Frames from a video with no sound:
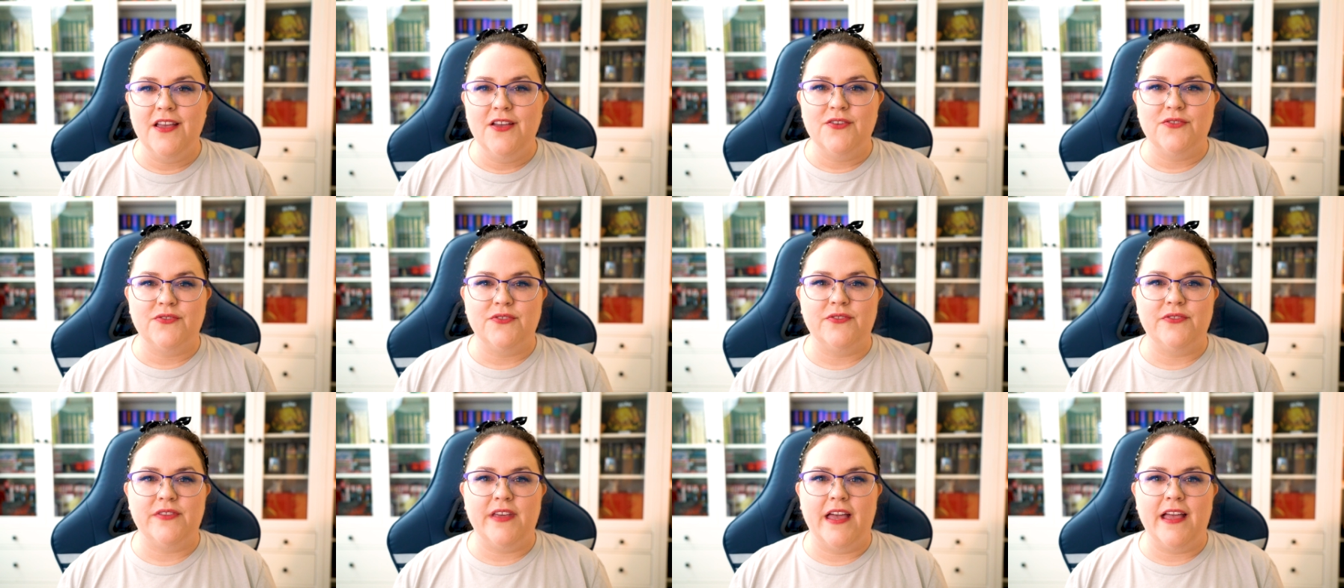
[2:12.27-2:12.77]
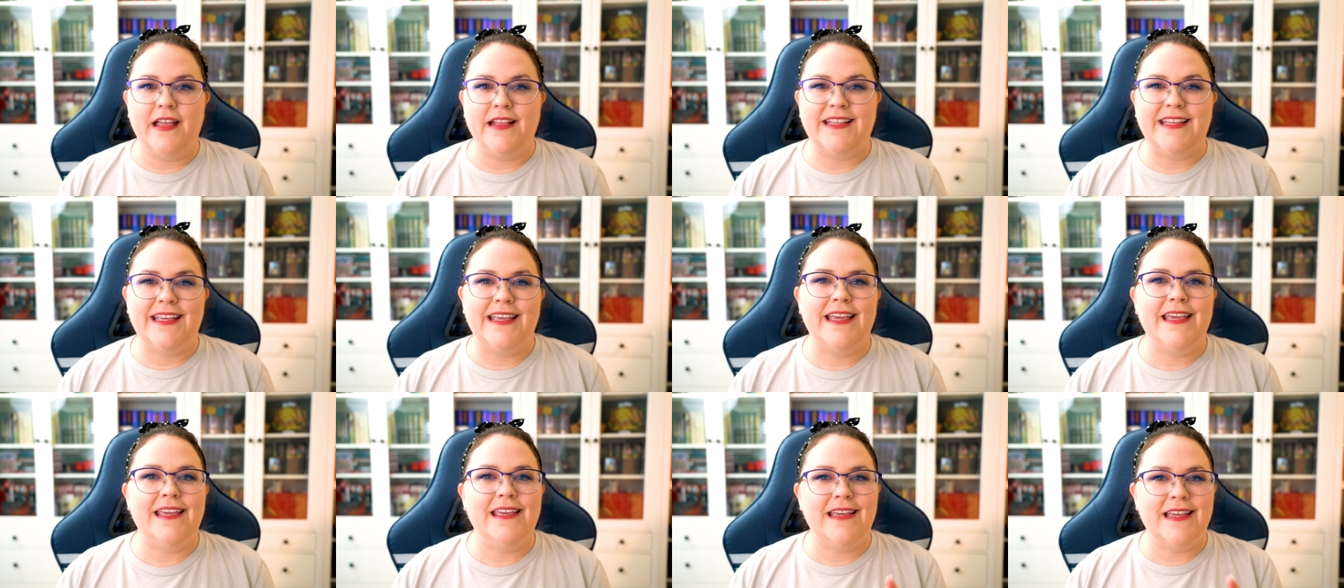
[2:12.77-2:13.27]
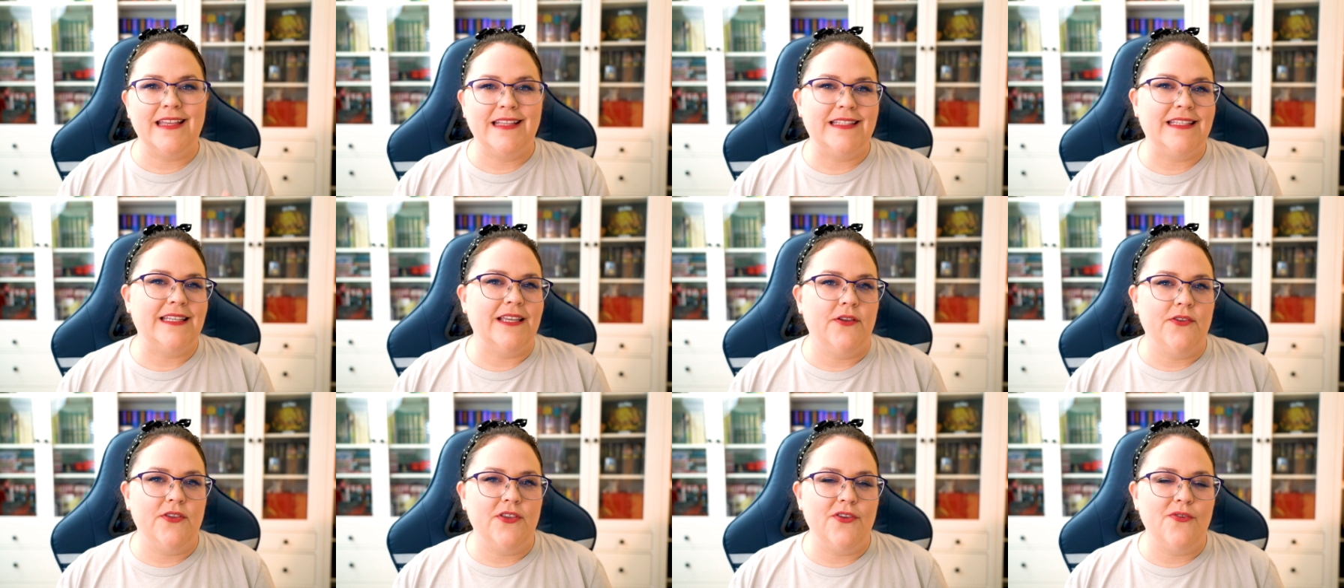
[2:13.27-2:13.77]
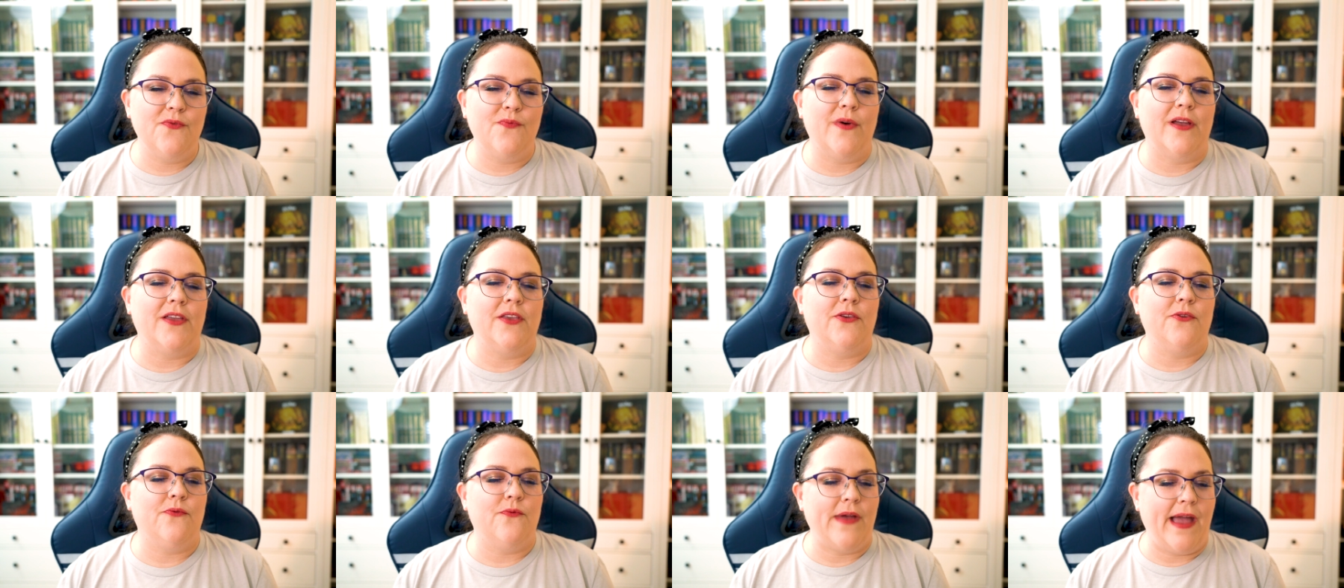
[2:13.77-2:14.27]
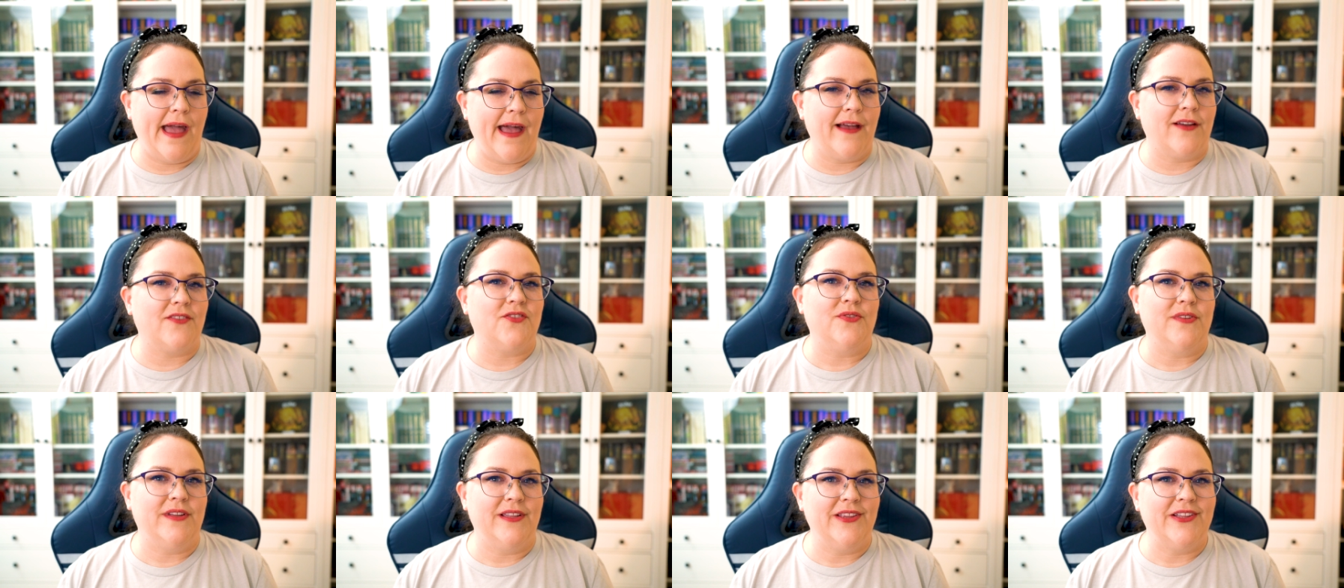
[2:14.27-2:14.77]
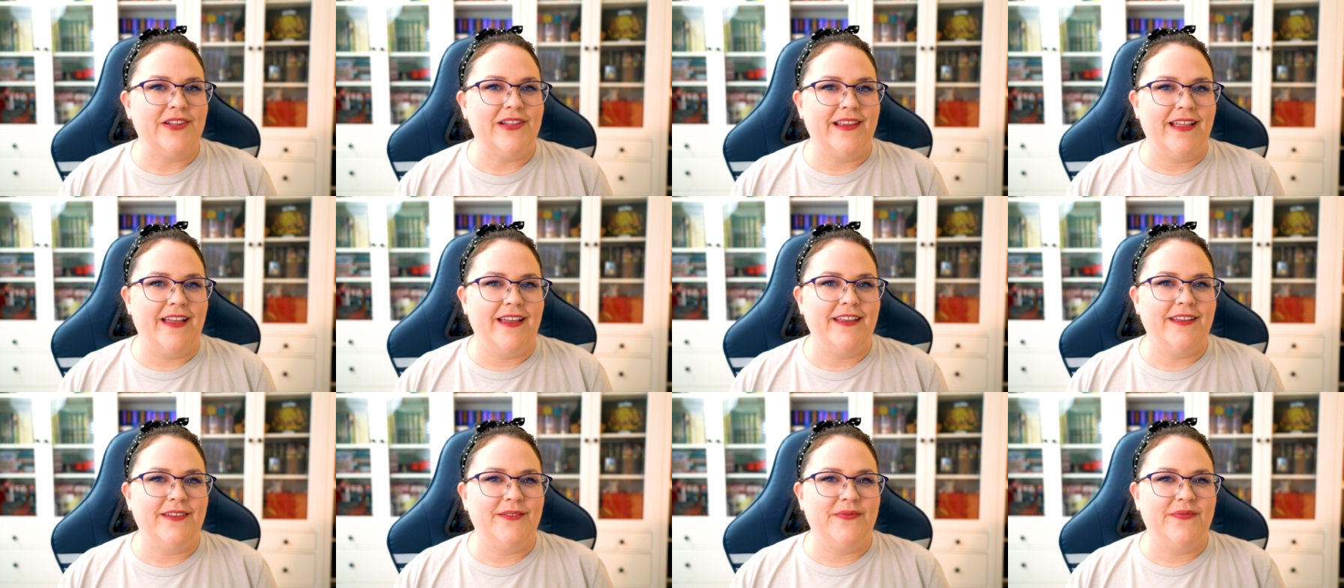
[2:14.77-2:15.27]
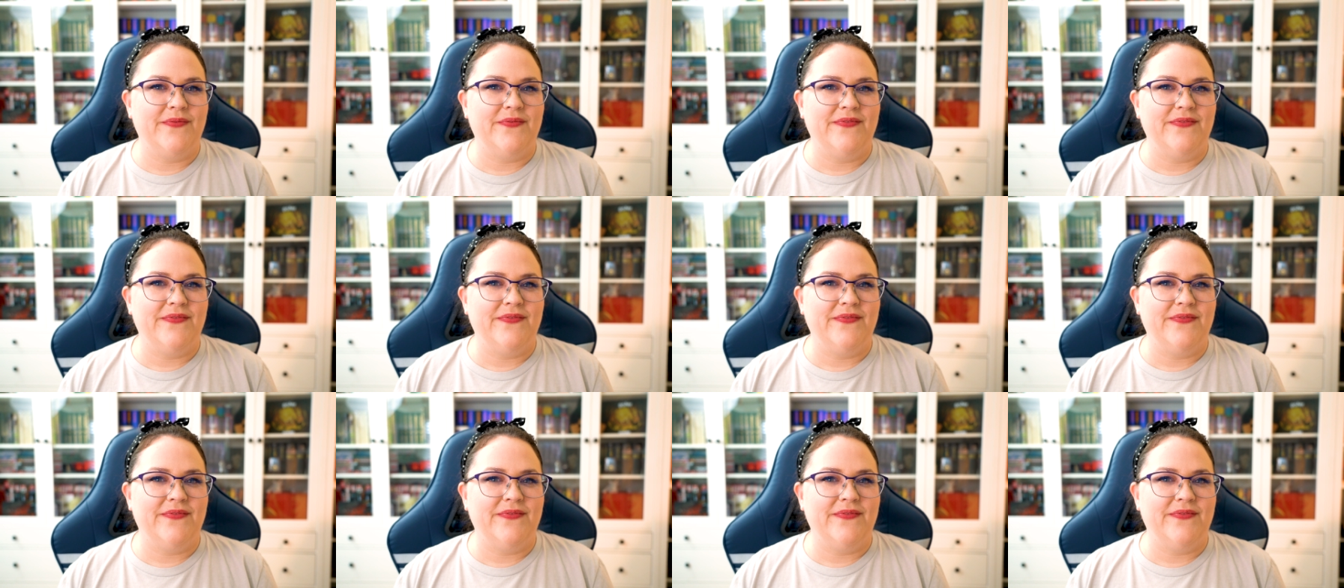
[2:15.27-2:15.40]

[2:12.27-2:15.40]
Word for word: so that it can tell you what you actually look like.